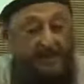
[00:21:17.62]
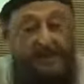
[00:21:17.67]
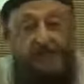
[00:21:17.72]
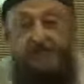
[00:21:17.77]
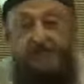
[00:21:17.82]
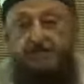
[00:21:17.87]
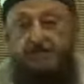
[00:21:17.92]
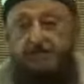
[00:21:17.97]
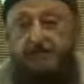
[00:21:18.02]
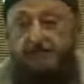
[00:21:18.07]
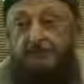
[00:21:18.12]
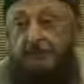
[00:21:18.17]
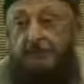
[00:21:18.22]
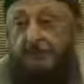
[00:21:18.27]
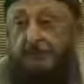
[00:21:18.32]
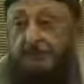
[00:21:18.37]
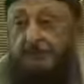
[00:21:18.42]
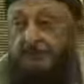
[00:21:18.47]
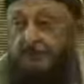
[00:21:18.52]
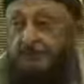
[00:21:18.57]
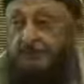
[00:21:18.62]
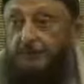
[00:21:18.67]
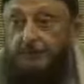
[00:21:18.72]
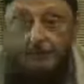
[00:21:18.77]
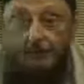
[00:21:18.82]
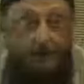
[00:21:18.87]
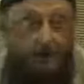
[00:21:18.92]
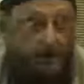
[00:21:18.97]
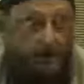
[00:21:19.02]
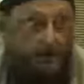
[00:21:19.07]
Here is a
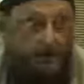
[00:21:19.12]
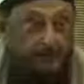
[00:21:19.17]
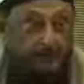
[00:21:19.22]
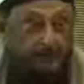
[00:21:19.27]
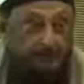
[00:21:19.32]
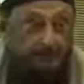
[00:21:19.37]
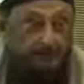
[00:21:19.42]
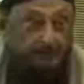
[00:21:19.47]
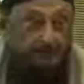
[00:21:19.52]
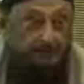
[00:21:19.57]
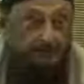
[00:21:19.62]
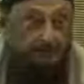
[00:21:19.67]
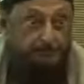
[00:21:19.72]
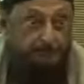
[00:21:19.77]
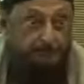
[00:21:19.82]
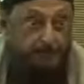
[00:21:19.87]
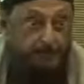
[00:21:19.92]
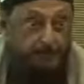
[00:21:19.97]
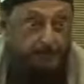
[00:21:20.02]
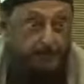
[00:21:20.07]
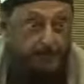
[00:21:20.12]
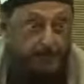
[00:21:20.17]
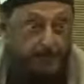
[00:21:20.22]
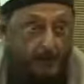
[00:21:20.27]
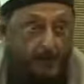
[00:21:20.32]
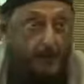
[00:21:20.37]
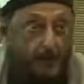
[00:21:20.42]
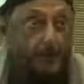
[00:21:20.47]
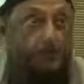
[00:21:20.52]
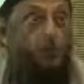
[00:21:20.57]
verse of the Quran
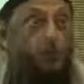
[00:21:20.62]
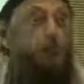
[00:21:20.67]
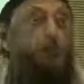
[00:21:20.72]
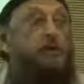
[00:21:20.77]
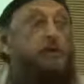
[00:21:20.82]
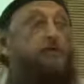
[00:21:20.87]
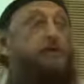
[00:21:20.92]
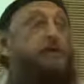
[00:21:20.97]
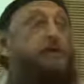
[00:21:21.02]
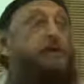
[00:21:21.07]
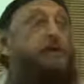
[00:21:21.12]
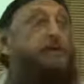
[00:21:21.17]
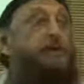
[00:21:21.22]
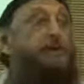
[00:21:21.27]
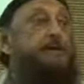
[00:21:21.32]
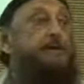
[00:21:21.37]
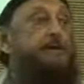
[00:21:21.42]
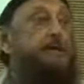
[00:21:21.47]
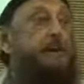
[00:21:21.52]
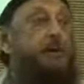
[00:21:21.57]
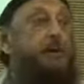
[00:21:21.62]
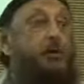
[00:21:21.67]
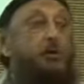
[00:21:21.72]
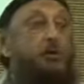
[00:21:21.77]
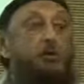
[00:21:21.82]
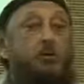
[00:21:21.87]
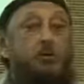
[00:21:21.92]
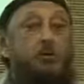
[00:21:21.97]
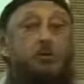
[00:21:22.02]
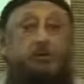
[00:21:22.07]
which we can
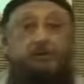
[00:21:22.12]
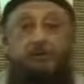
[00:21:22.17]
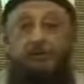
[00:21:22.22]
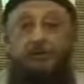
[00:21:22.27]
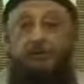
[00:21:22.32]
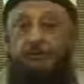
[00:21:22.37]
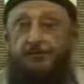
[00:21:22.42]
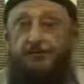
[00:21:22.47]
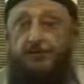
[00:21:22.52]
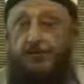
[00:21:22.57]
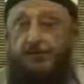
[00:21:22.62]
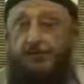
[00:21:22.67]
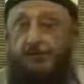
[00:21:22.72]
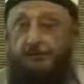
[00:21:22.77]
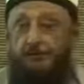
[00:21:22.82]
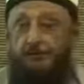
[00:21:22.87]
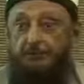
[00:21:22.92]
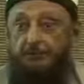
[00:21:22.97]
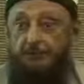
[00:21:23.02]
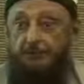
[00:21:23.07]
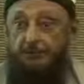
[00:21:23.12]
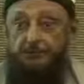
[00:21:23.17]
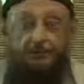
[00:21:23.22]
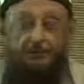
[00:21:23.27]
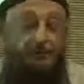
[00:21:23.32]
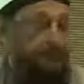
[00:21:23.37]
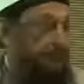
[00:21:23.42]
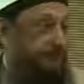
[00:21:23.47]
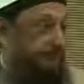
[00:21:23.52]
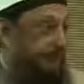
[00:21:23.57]
now understand
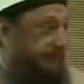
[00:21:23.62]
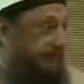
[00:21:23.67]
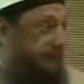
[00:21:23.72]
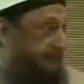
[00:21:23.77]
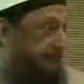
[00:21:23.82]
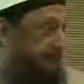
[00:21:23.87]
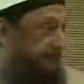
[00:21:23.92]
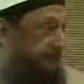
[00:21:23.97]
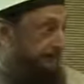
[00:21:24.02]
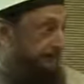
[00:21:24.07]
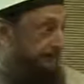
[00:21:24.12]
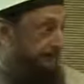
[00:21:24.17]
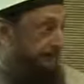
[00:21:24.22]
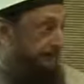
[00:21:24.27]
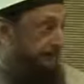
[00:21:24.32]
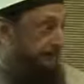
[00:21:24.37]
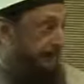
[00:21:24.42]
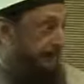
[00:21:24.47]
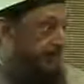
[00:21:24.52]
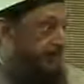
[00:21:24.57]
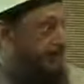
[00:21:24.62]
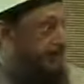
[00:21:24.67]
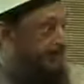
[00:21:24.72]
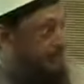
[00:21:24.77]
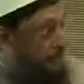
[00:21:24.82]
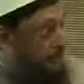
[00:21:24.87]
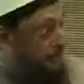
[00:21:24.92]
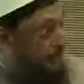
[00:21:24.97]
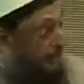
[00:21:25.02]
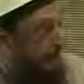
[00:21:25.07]
for the first time
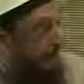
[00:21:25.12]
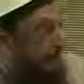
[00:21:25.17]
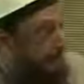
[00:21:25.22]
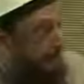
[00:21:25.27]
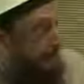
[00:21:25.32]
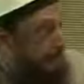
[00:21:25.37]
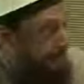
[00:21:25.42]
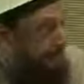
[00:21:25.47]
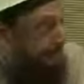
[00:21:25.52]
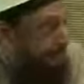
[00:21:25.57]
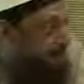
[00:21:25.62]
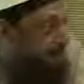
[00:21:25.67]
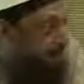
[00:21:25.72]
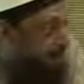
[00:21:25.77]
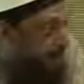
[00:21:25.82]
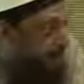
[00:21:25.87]
in a new way.